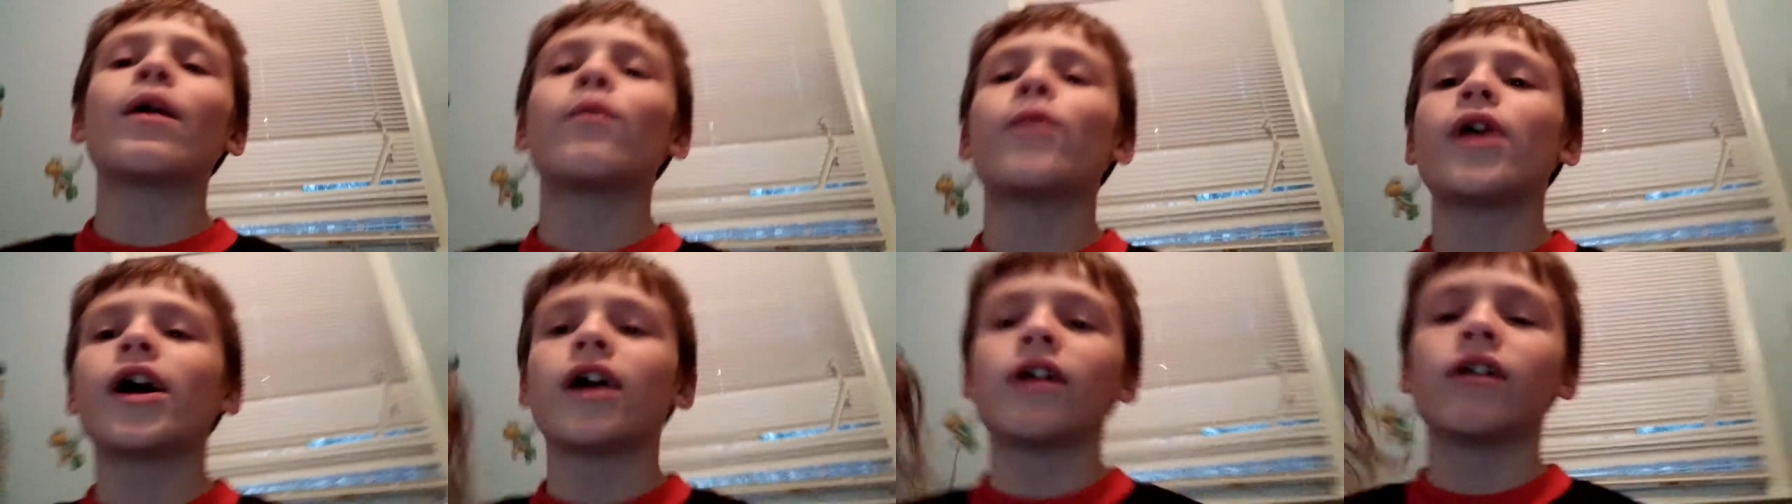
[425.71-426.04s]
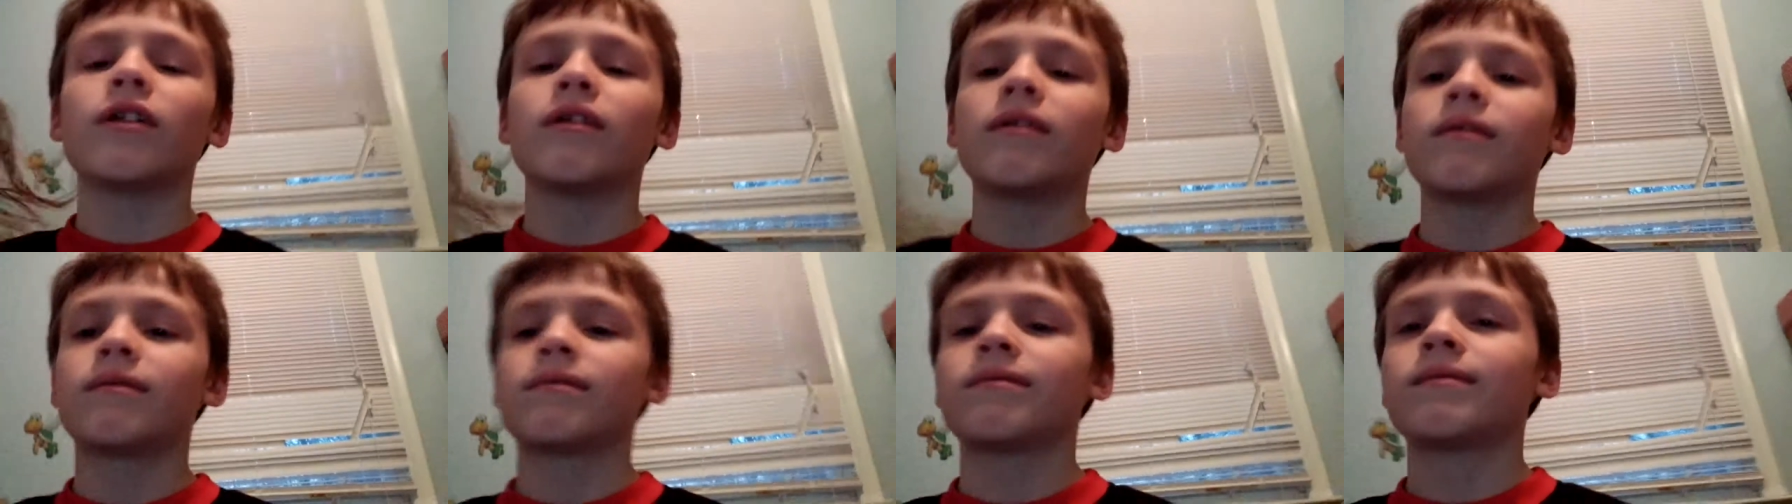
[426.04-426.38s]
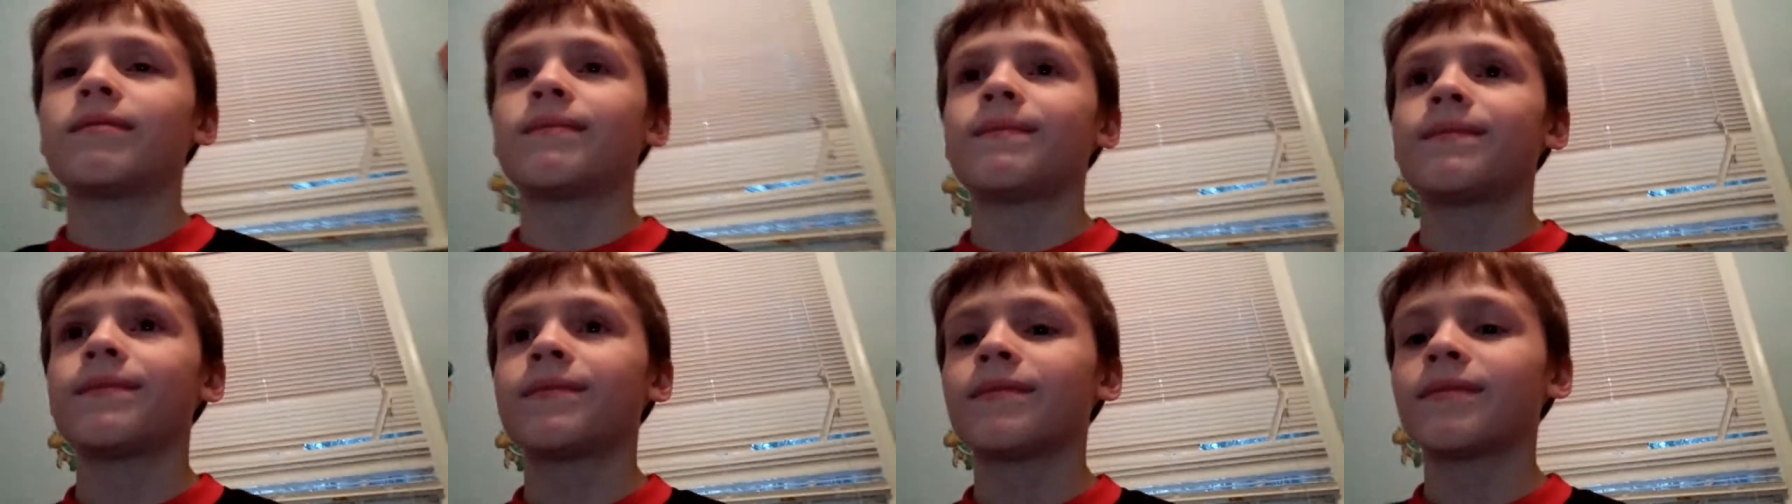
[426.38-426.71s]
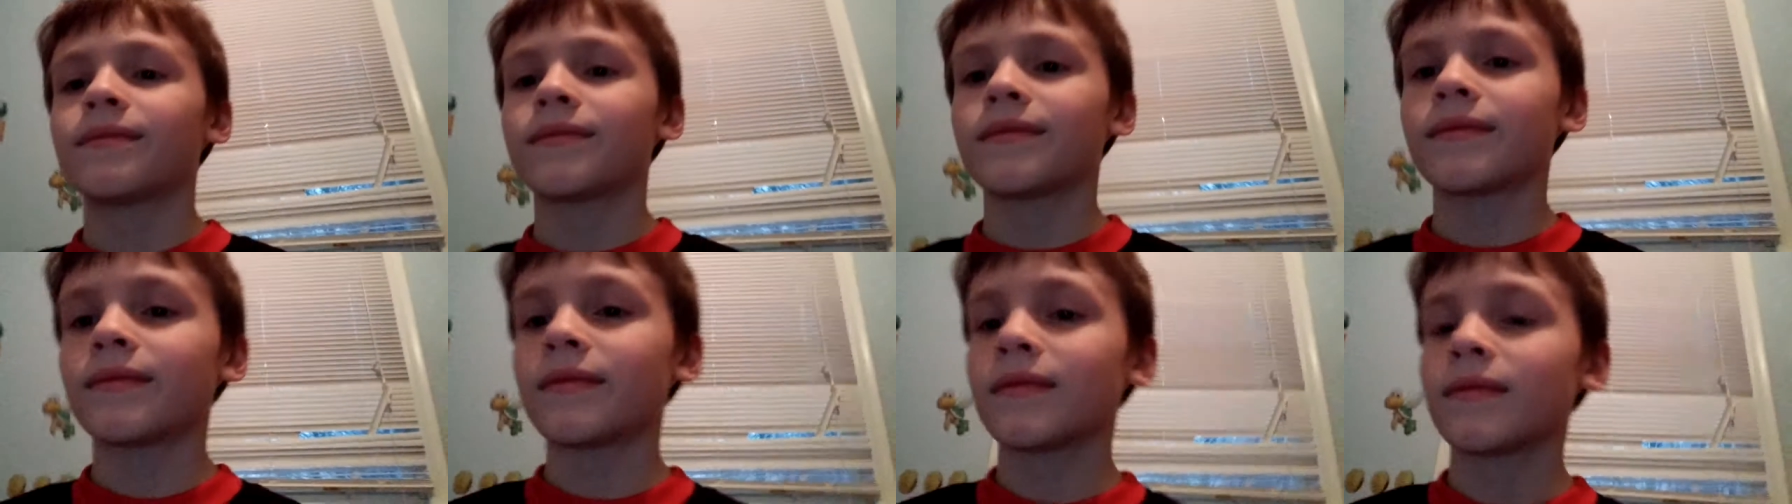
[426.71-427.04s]
Um,
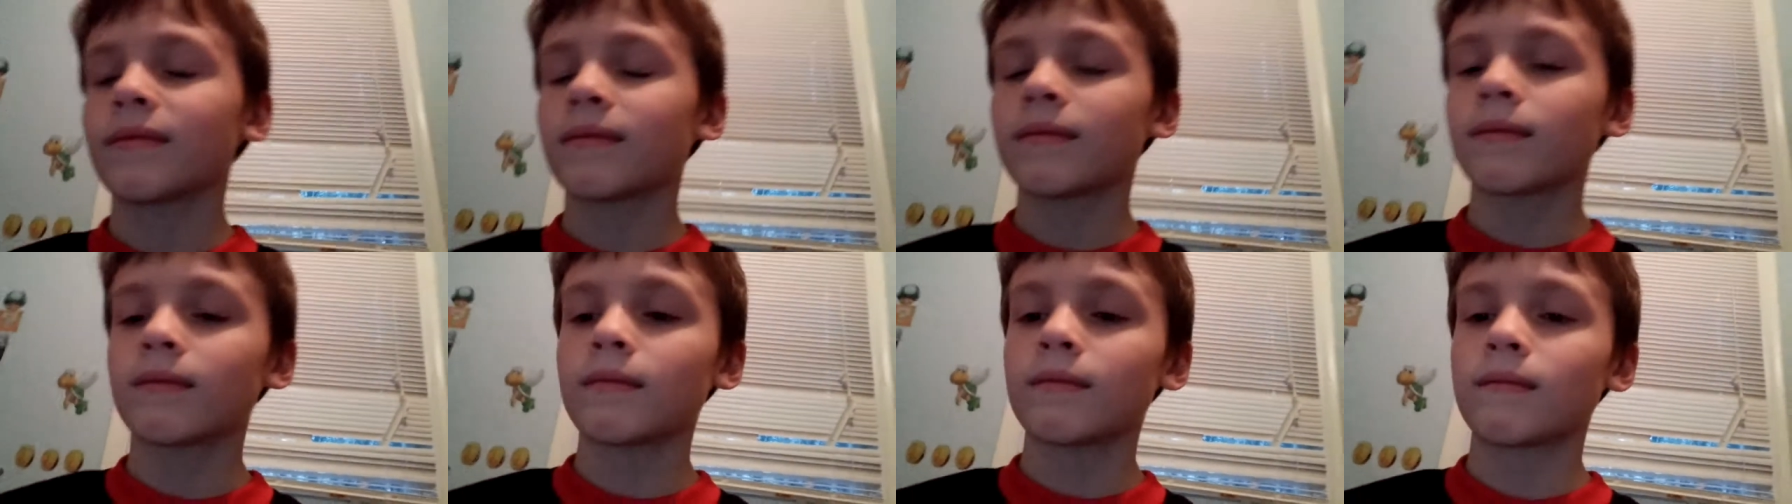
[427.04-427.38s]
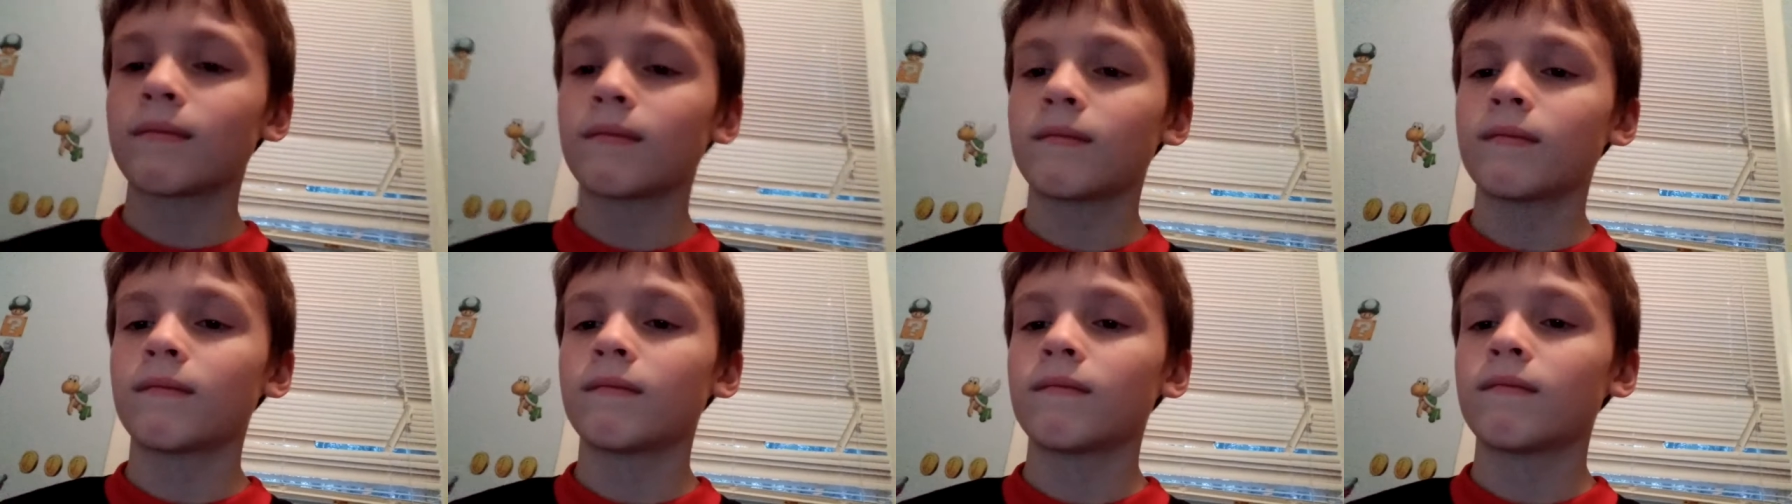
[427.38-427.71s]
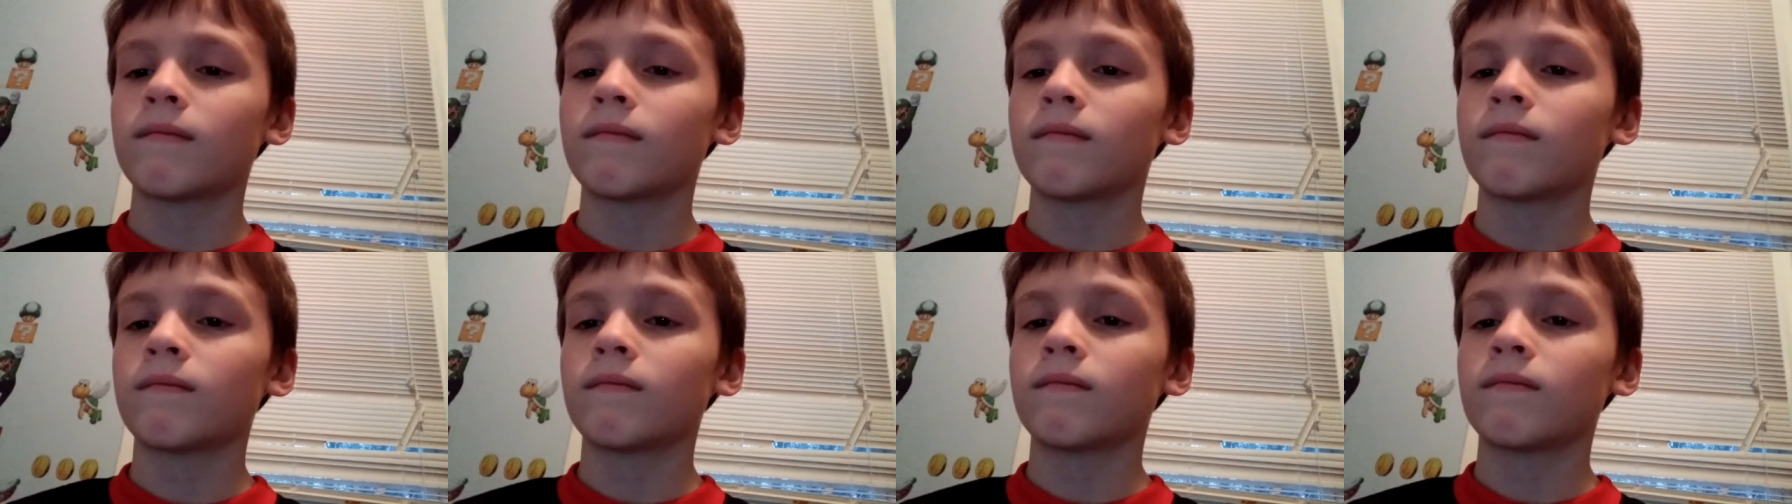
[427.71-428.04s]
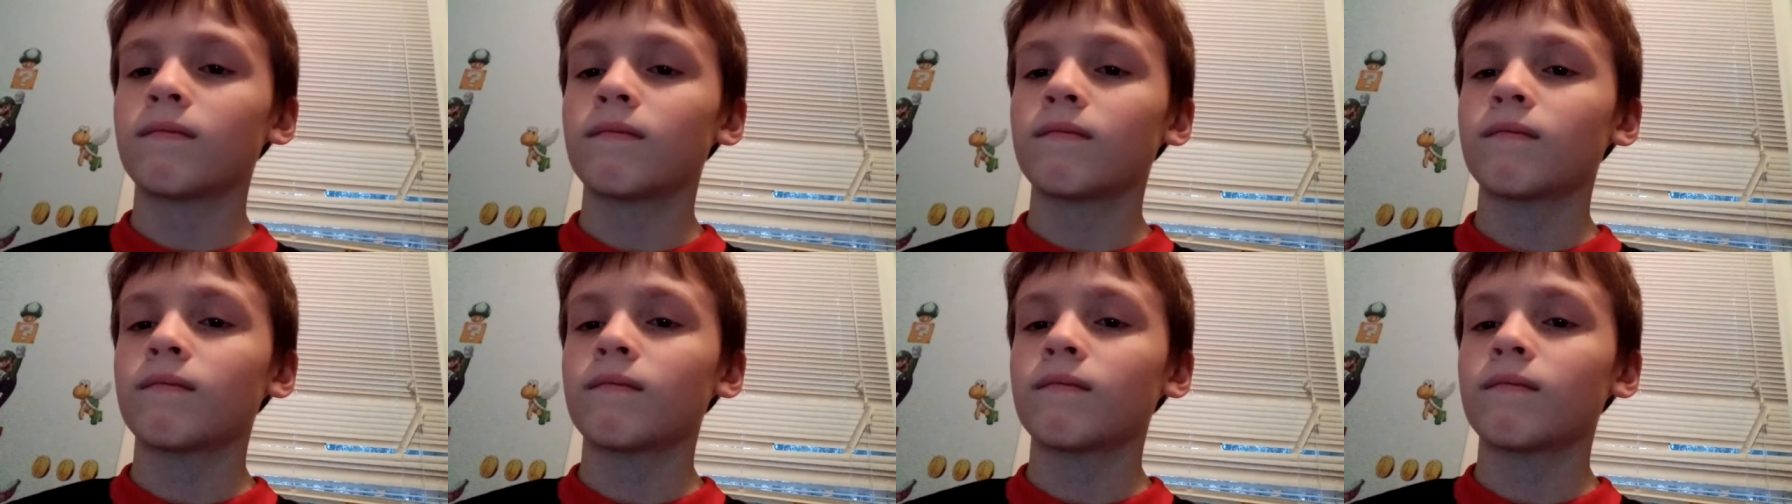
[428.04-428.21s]
Maybe tomorrow we're gonna give